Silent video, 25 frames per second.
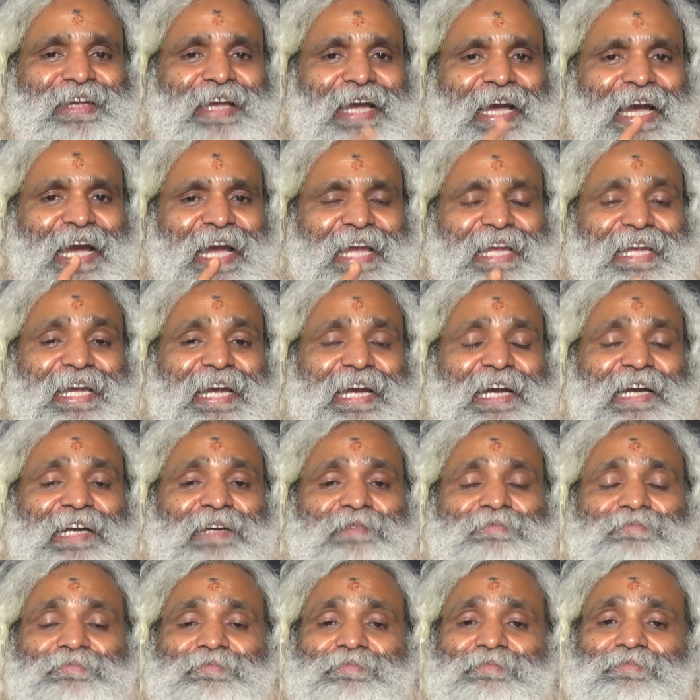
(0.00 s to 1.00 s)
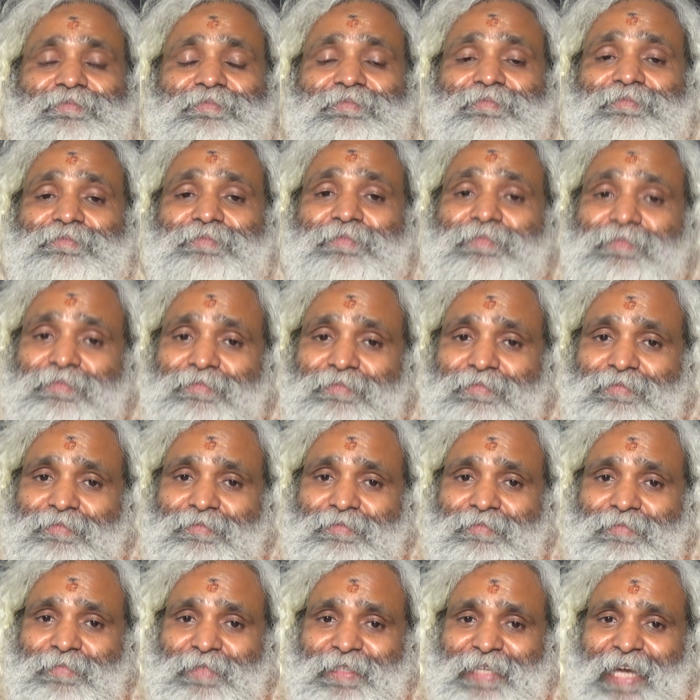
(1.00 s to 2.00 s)
I am
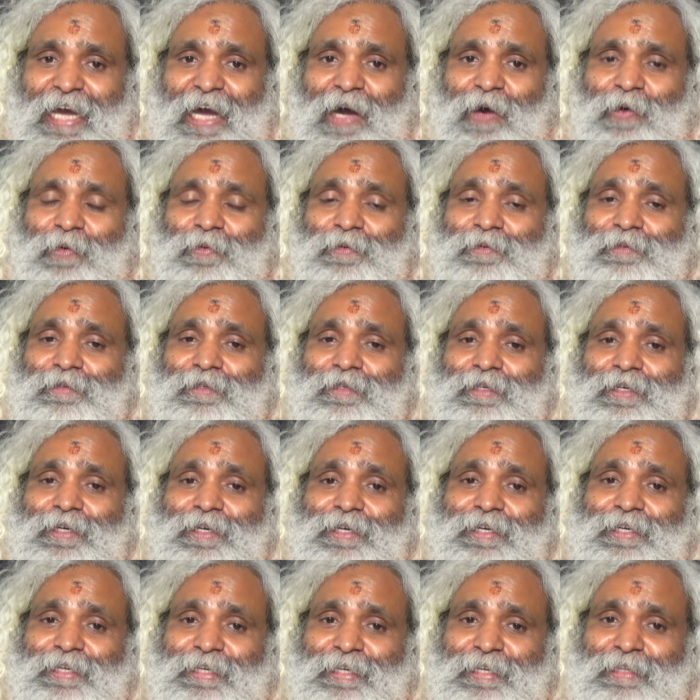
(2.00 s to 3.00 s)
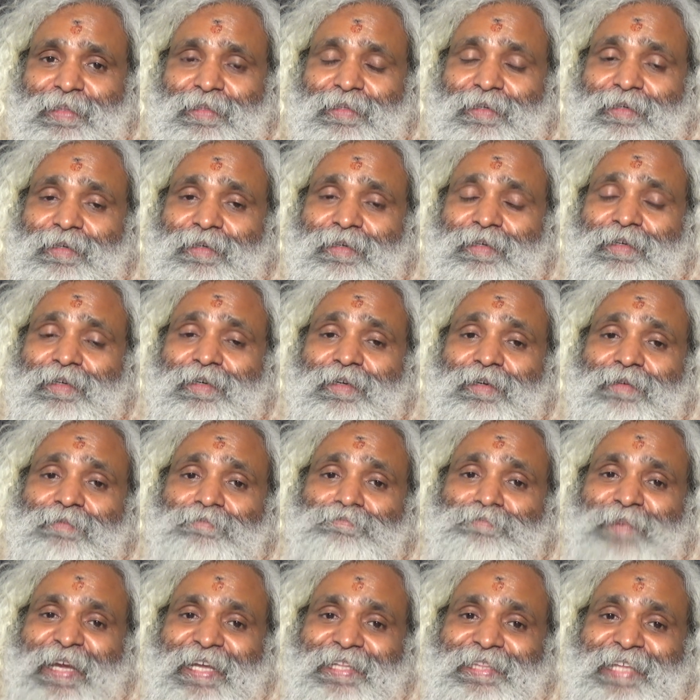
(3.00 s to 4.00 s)
now in the
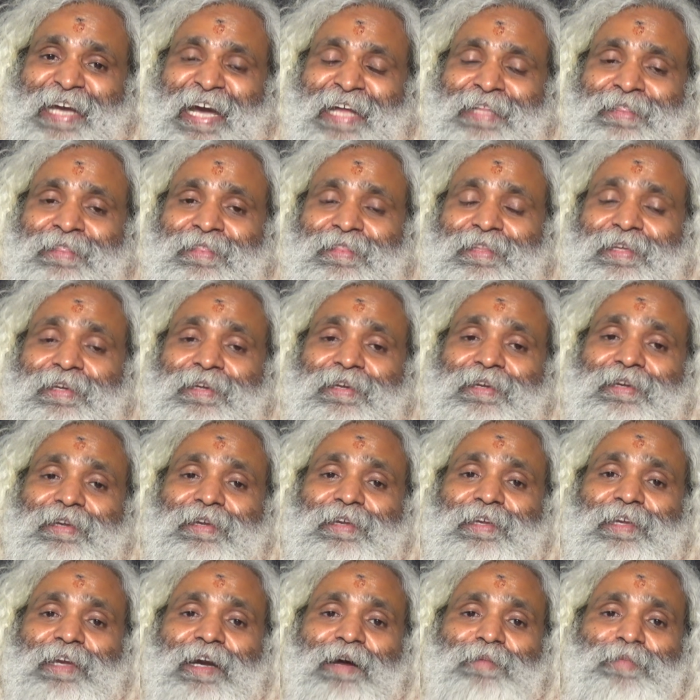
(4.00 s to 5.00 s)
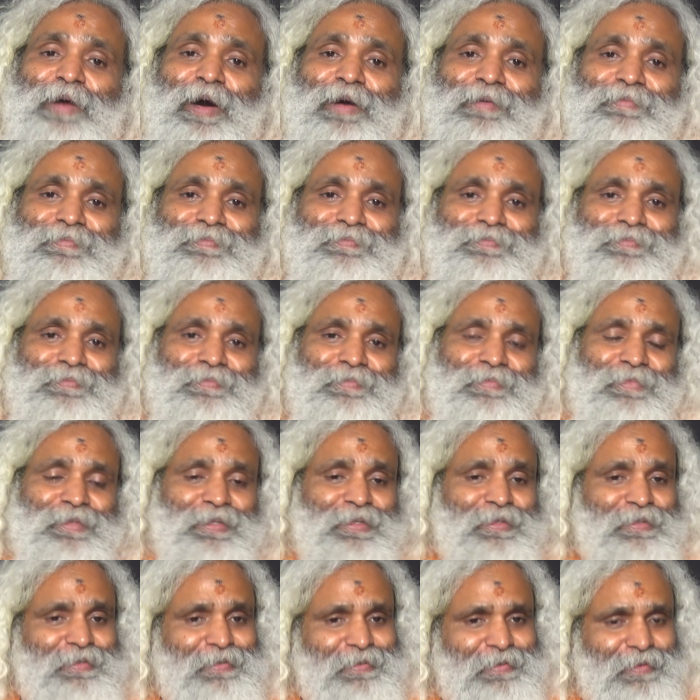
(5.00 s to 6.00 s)
Vedantic Yama
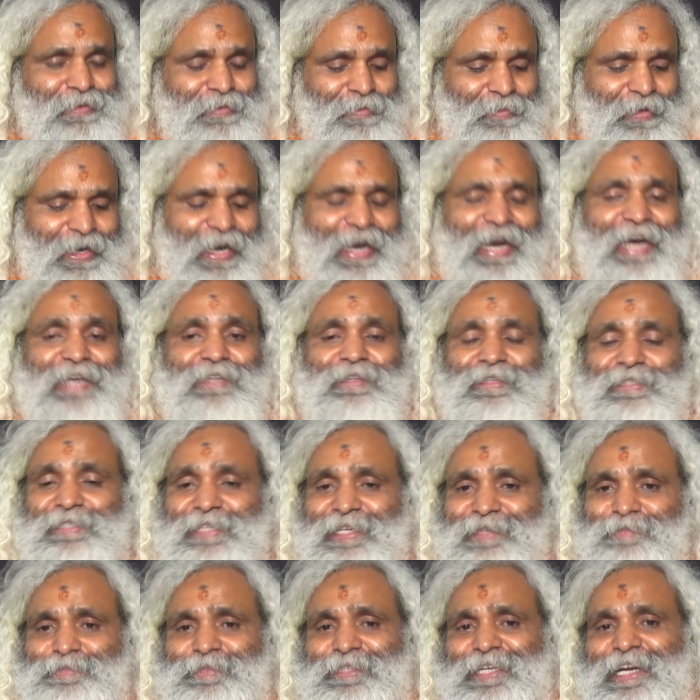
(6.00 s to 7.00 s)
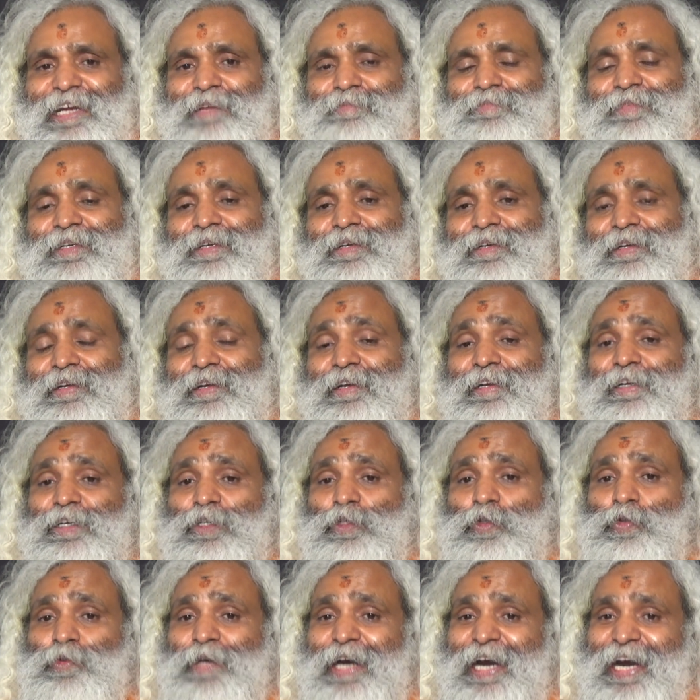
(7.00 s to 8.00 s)
at the same time.
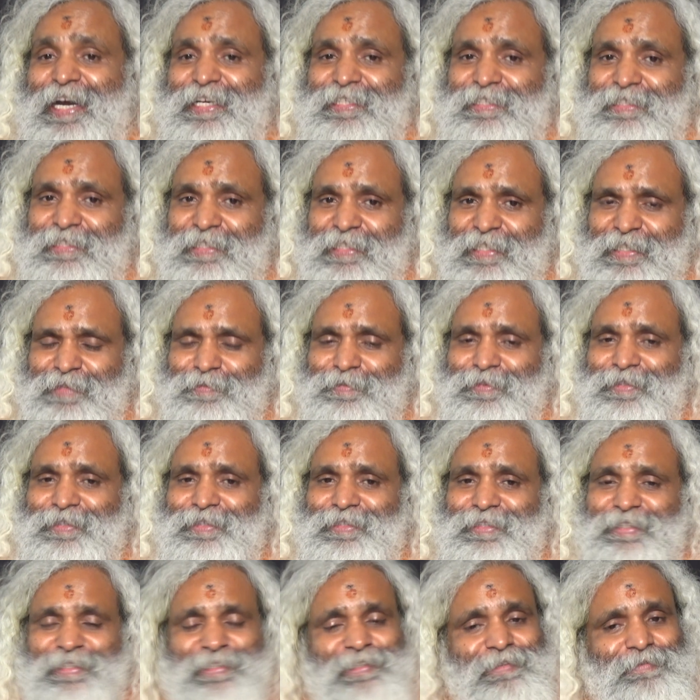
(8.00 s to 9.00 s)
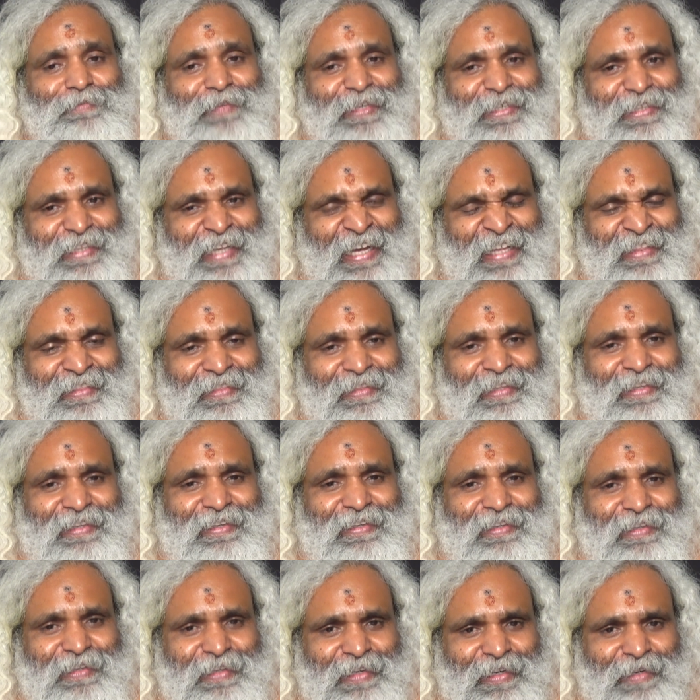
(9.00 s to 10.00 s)
To achieve this Vedantic
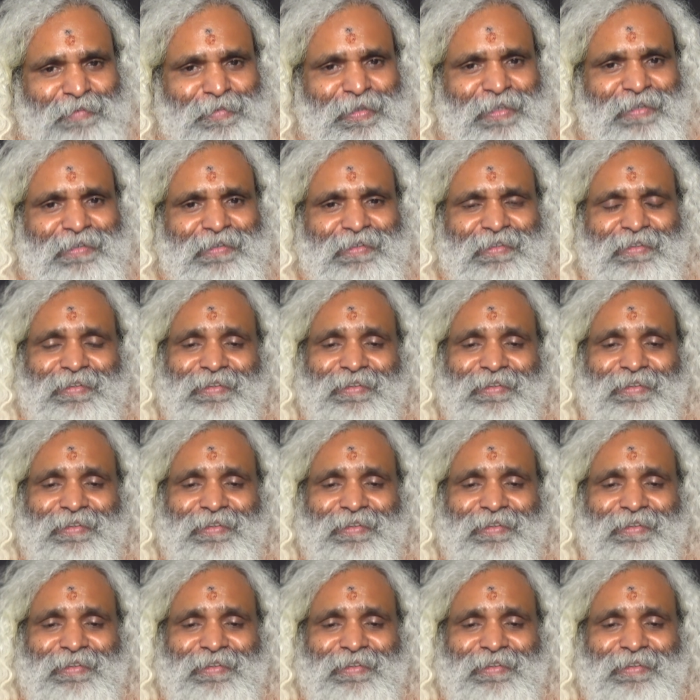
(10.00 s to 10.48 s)
Yama,